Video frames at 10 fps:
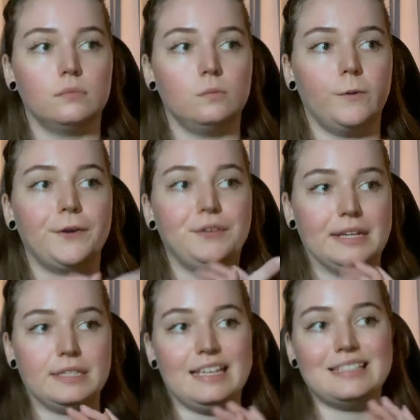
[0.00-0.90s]
where
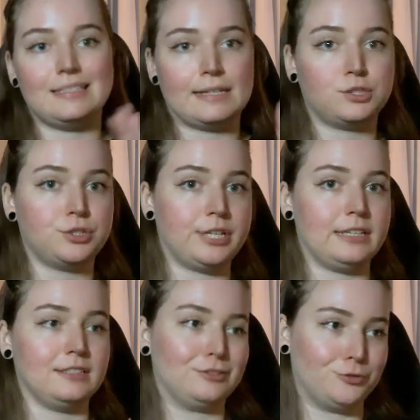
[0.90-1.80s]
yesterday
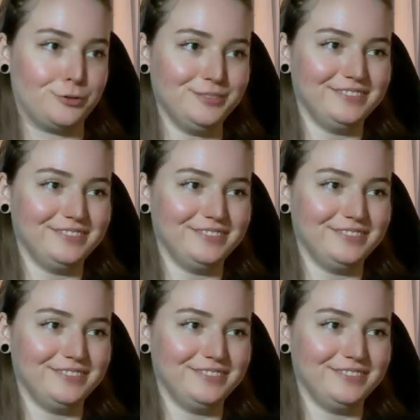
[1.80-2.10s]
is true,